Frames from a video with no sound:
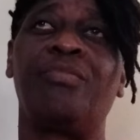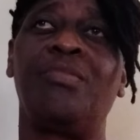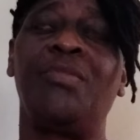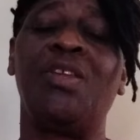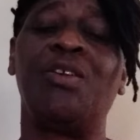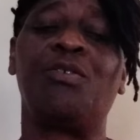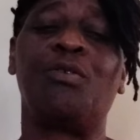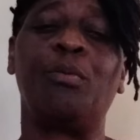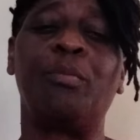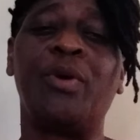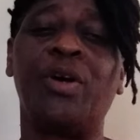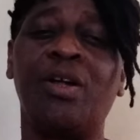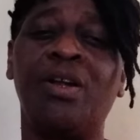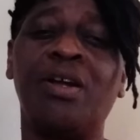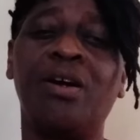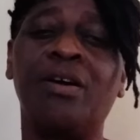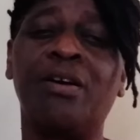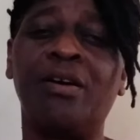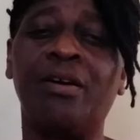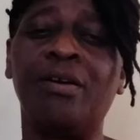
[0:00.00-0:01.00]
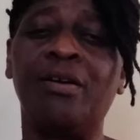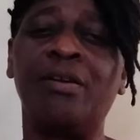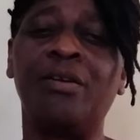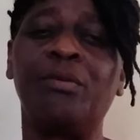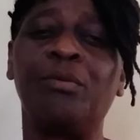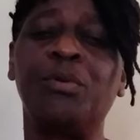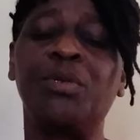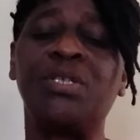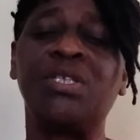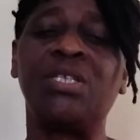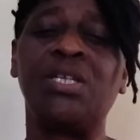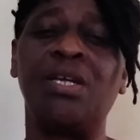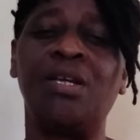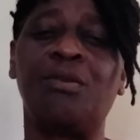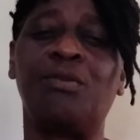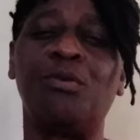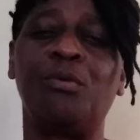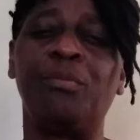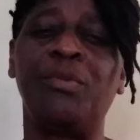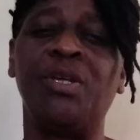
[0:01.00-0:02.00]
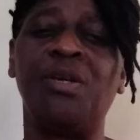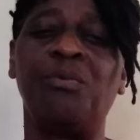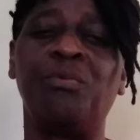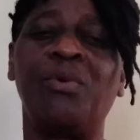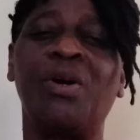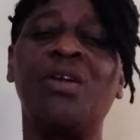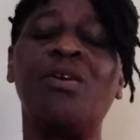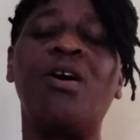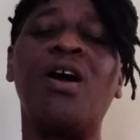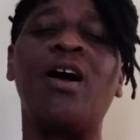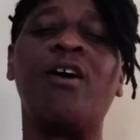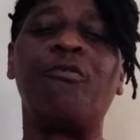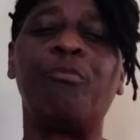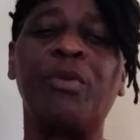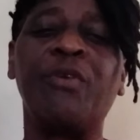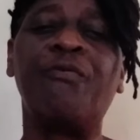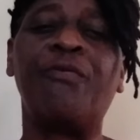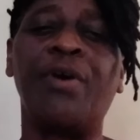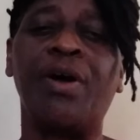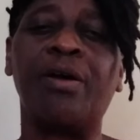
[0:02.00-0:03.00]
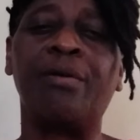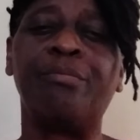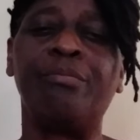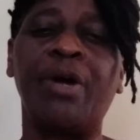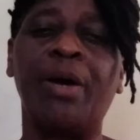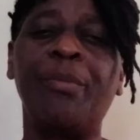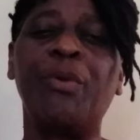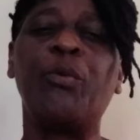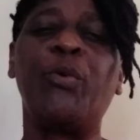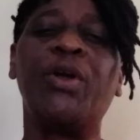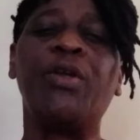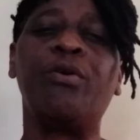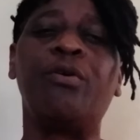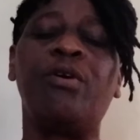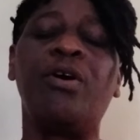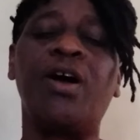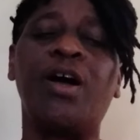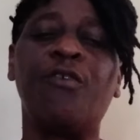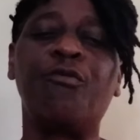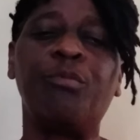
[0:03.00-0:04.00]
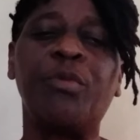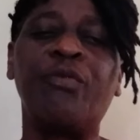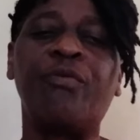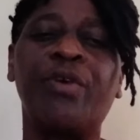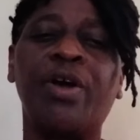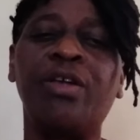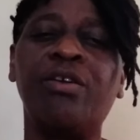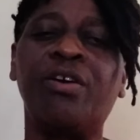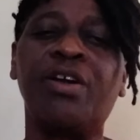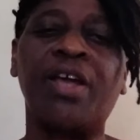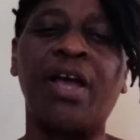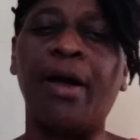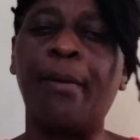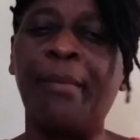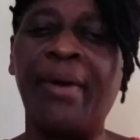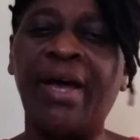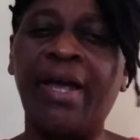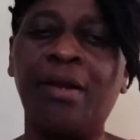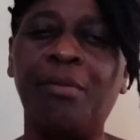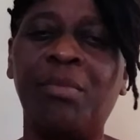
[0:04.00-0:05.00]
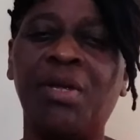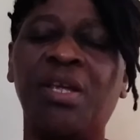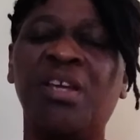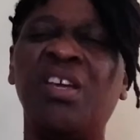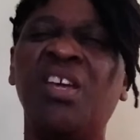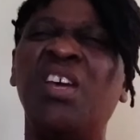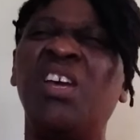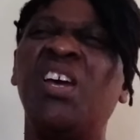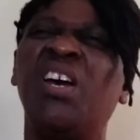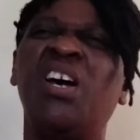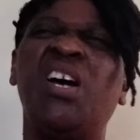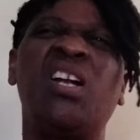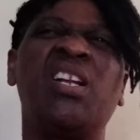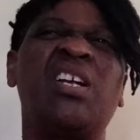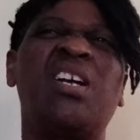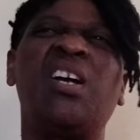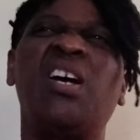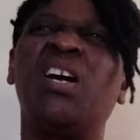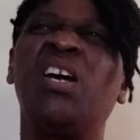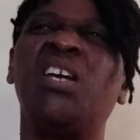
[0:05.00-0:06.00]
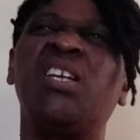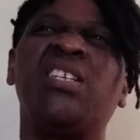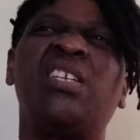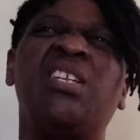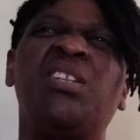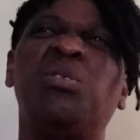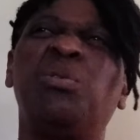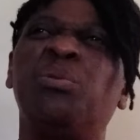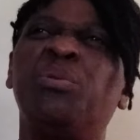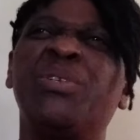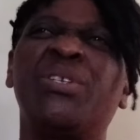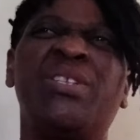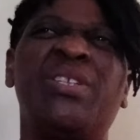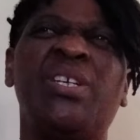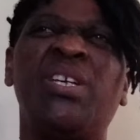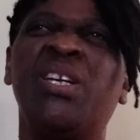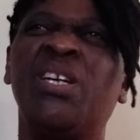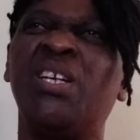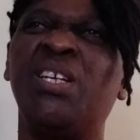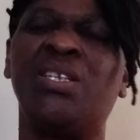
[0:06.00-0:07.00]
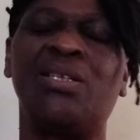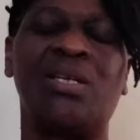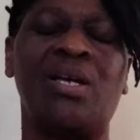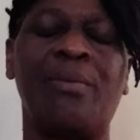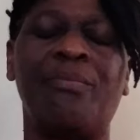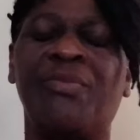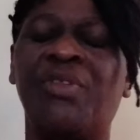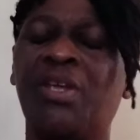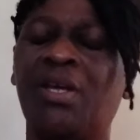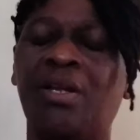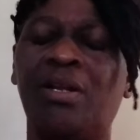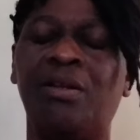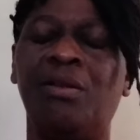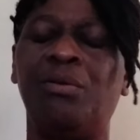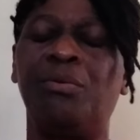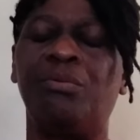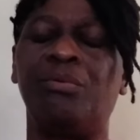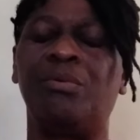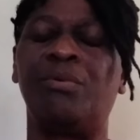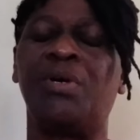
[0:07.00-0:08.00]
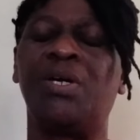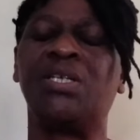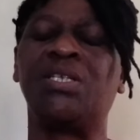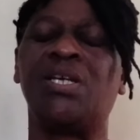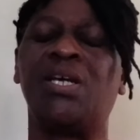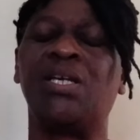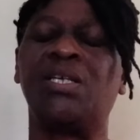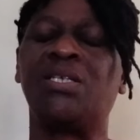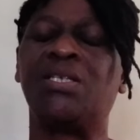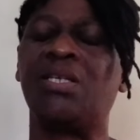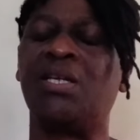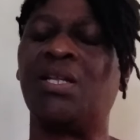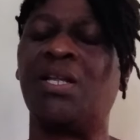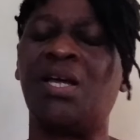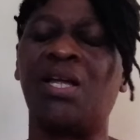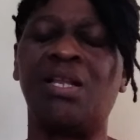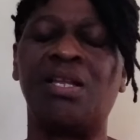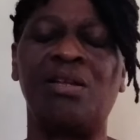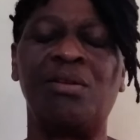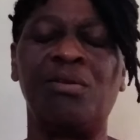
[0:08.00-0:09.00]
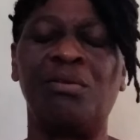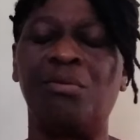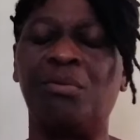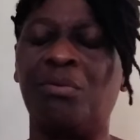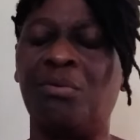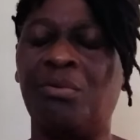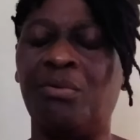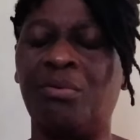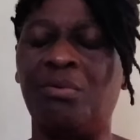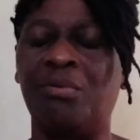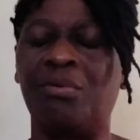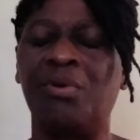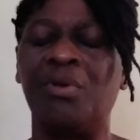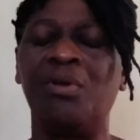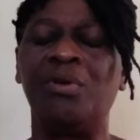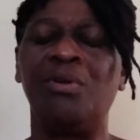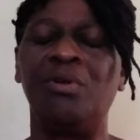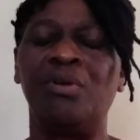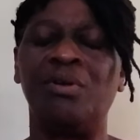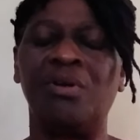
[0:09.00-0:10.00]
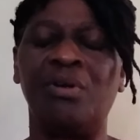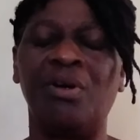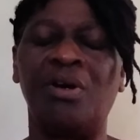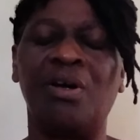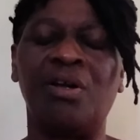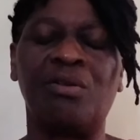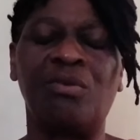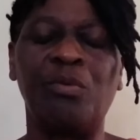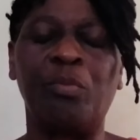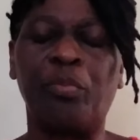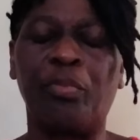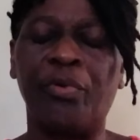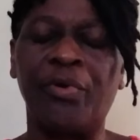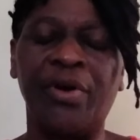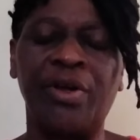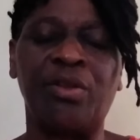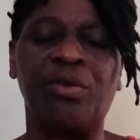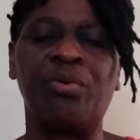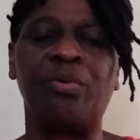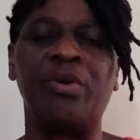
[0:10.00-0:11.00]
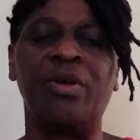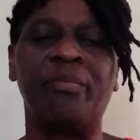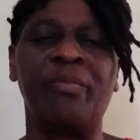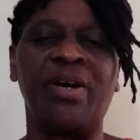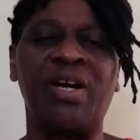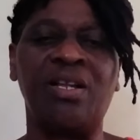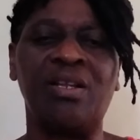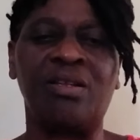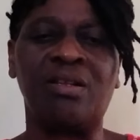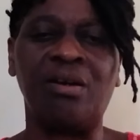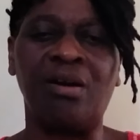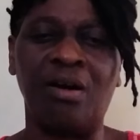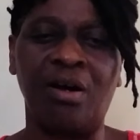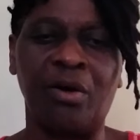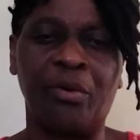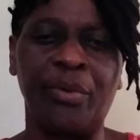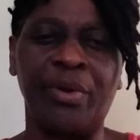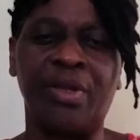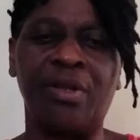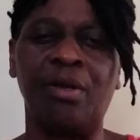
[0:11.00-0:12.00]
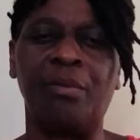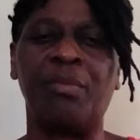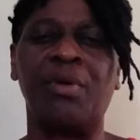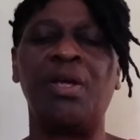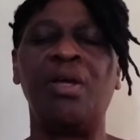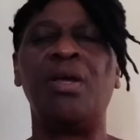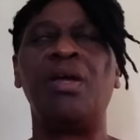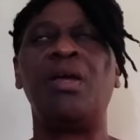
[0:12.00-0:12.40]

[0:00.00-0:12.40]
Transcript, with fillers: The Somala girl would say to me, why you have me for? Mommy, why you go have me for and you can't mind me? And guys, in those days, I'm telling you, as I said, I didn't know God to pray to him and talk with him